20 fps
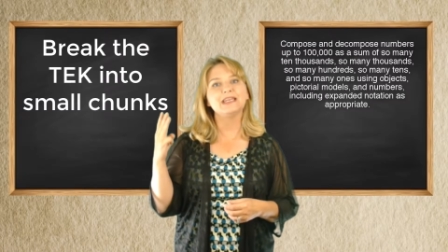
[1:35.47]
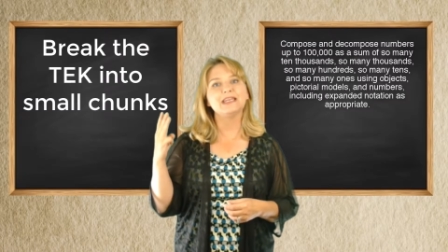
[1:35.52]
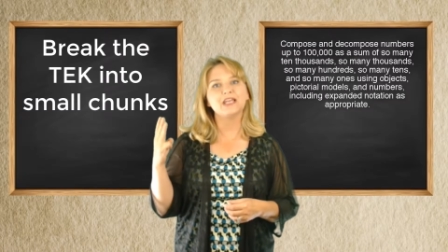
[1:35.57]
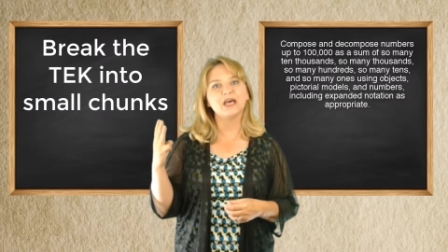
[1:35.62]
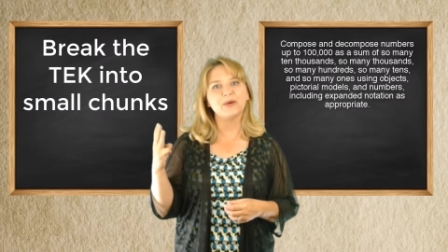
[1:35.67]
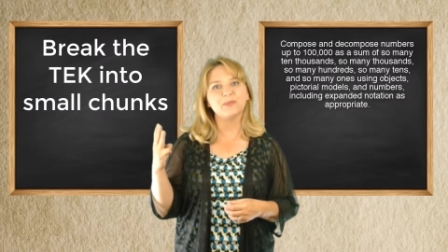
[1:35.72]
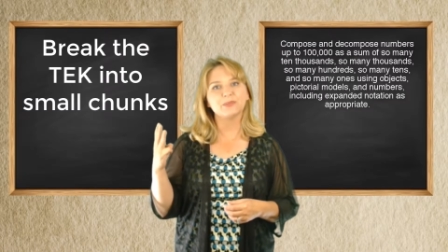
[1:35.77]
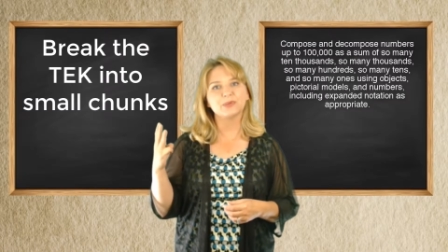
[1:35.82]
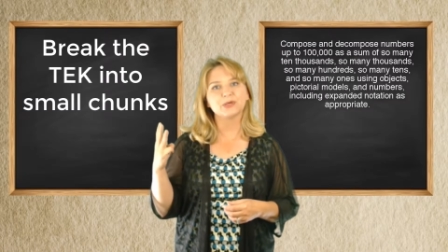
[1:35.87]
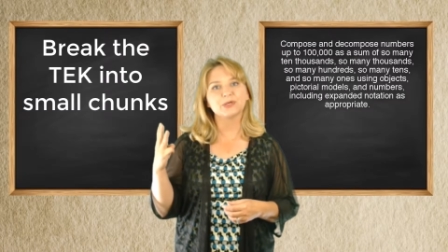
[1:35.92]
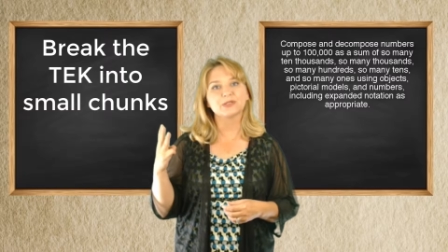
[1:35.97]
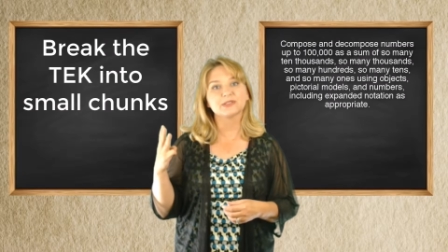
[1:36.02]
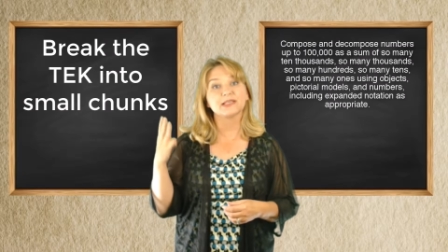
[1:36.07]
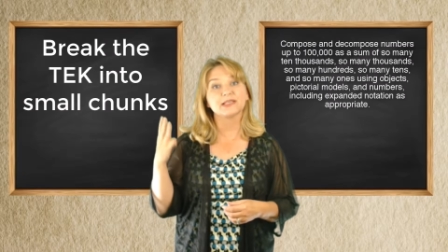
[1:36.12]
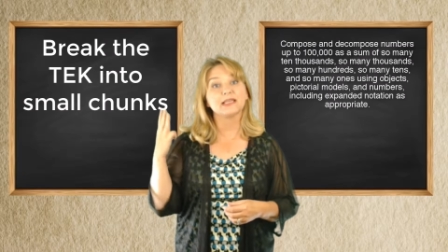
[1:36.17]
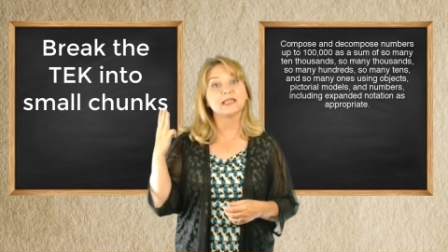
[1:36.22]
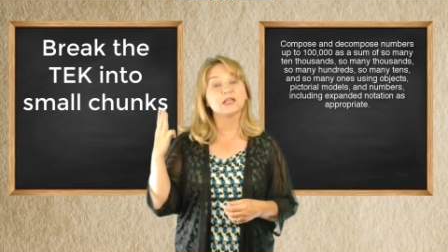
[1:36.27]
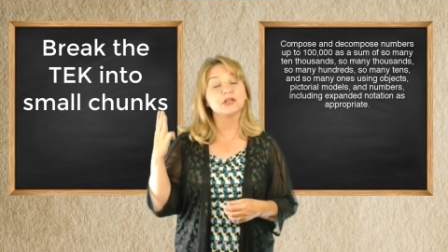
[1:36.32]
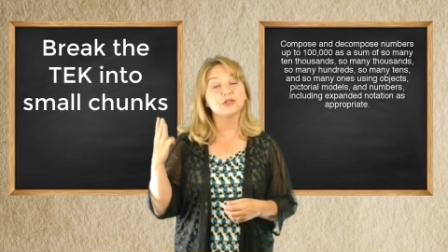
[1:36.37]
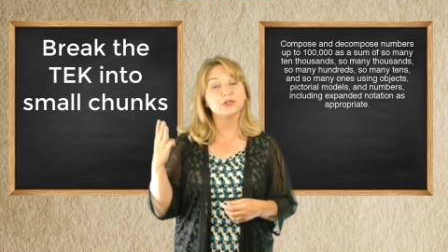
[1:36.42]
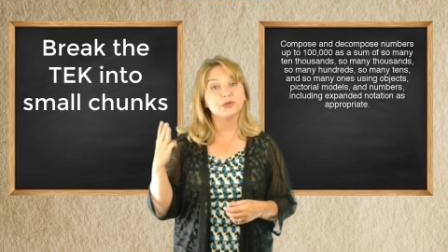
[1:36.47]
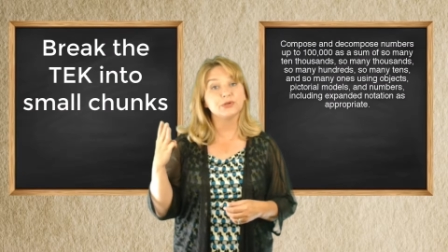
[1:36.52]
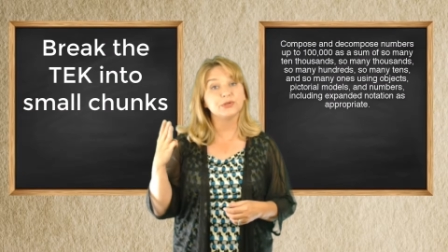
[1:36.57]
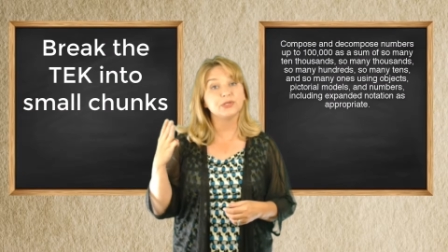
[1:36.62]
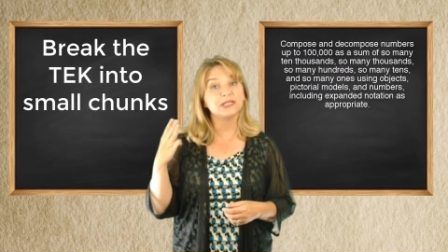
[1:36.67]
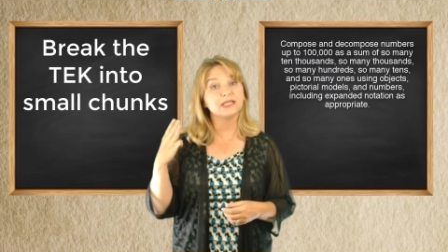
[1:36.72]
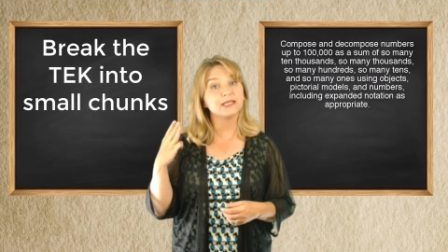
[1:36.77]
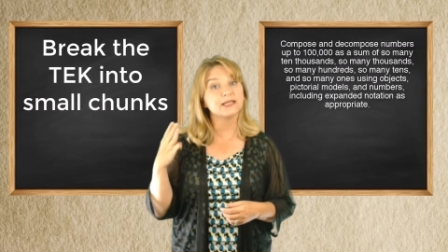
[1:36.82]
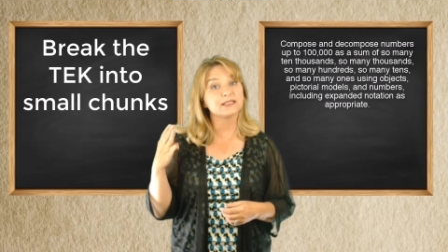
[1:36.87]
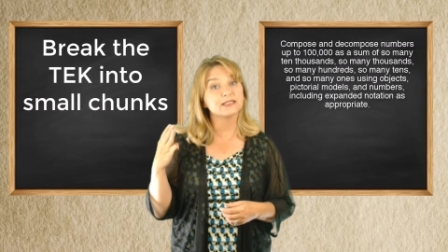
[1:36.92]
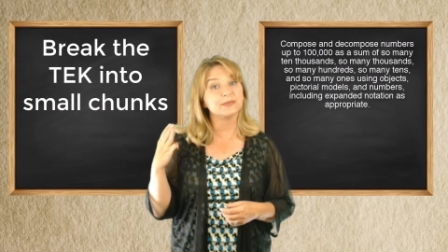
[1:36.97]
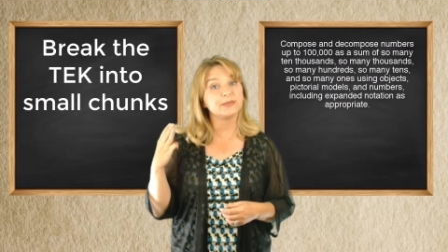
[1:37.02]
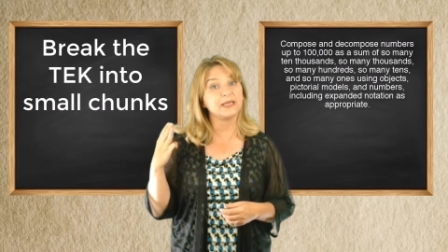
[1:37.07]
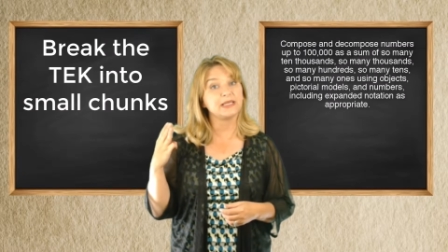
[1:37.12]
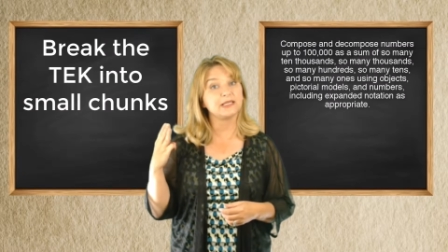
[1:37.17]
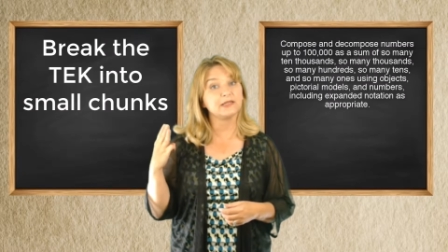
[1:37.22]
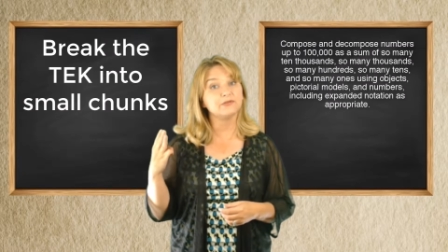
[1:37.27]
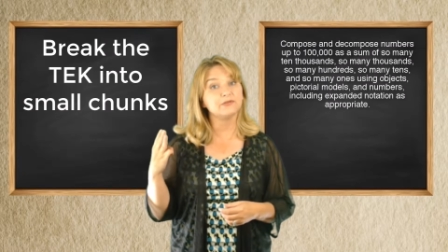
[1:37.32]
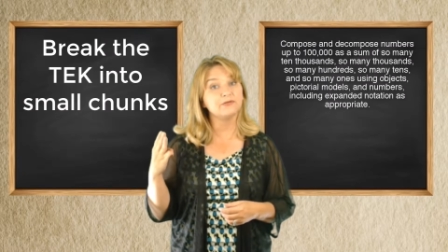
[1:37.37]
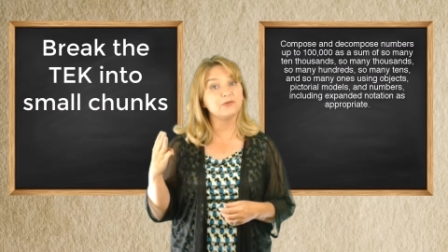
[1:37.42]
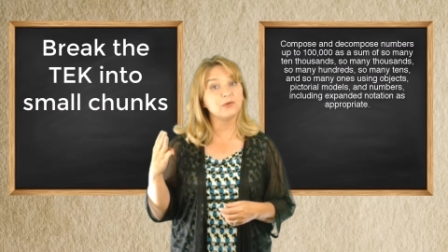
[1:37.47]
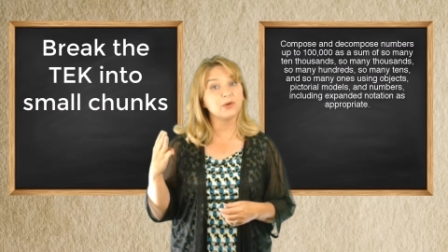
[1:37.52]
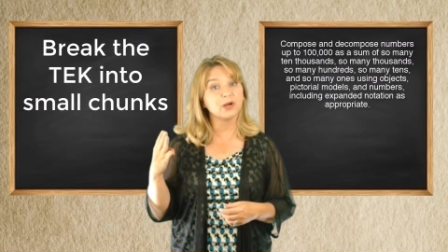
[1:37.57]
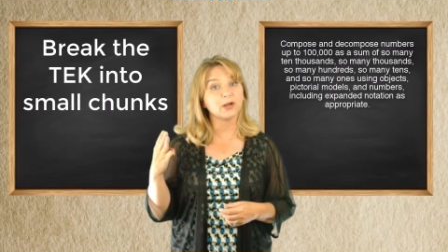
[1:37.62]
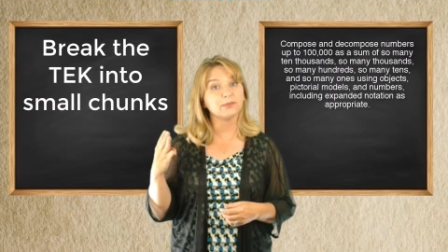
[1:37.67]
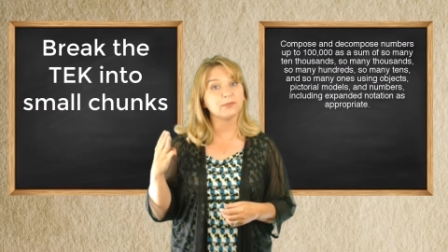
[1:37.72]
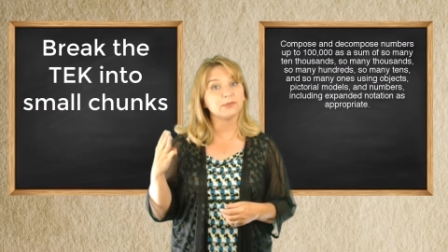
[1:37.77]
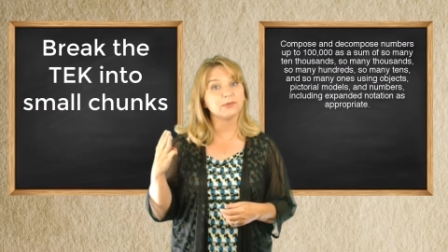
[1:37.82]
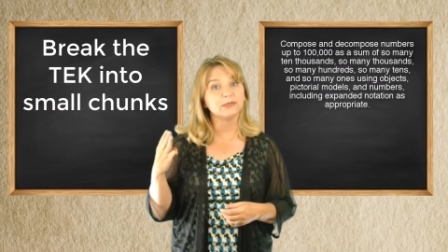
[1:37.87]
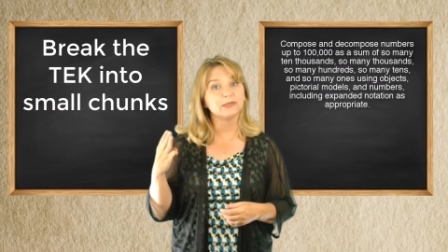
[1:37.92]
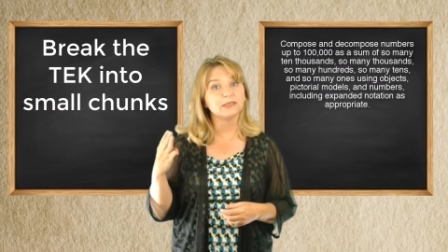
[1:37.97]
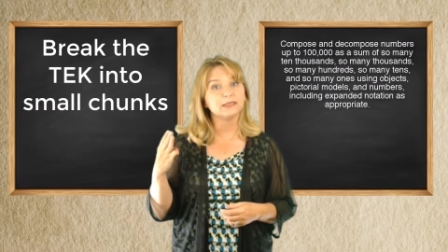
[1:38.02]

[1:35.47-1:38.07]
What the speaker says: and numbers, including expanded form.